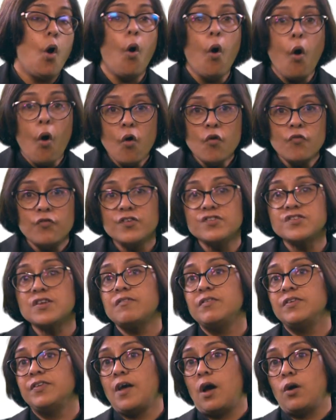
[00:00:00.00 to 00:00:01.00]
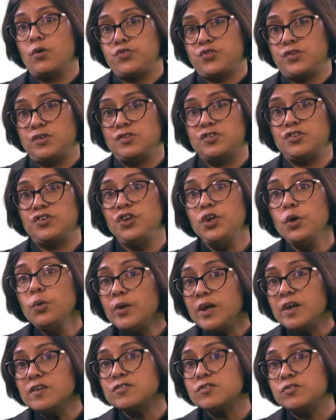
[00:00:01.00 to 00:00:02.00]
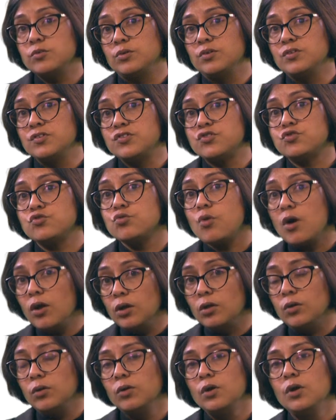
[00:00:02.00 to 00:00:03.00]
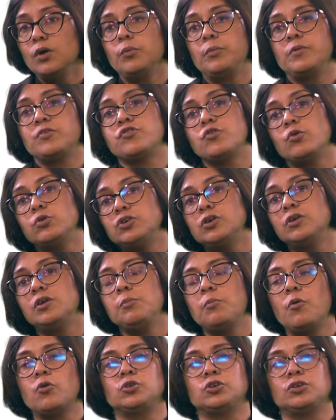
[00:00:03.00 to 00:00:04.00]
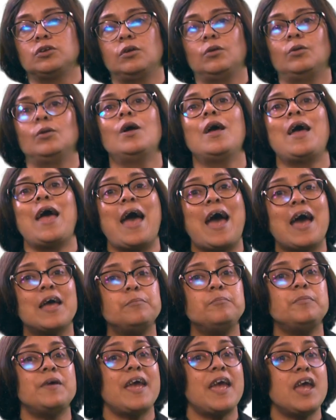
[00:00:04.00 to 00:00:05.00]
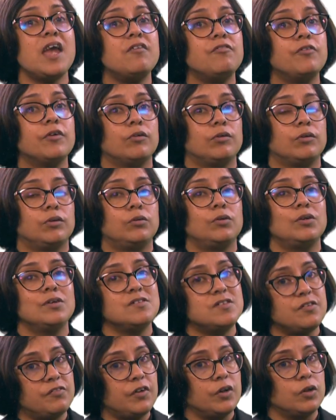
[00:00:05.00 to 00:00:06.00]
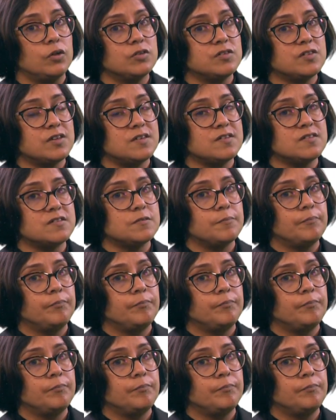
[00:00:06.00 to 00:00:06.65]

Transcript: Over 7,000 UK students struggle with social, emotional, and behavioural difficulties.